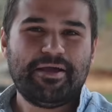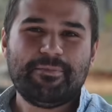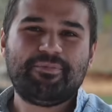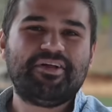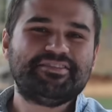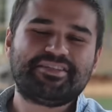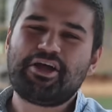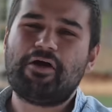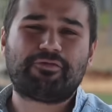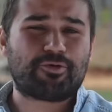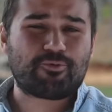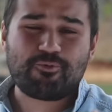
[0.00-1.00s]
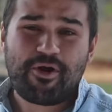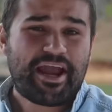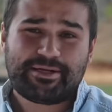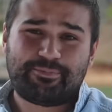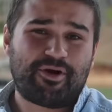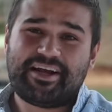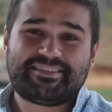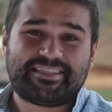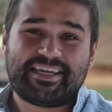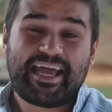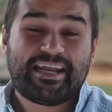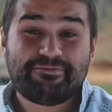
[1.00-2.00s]
Plus, they offer great
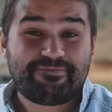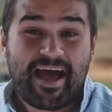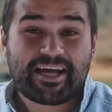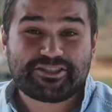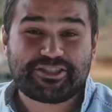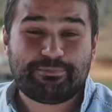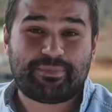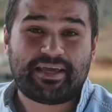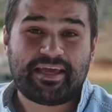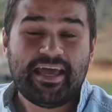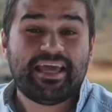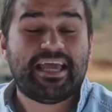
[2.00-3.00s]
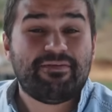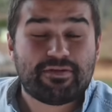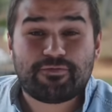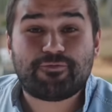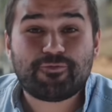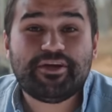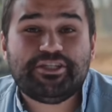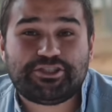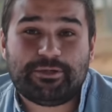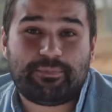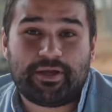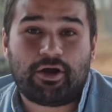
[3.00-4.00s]
pricing and fast shipping, even free
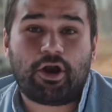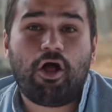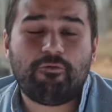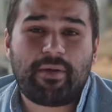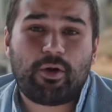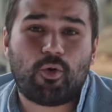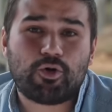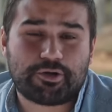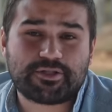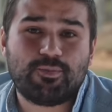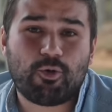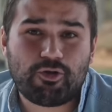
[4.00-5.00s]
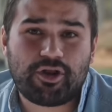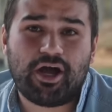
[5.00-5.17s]
shipping on all of my orders more than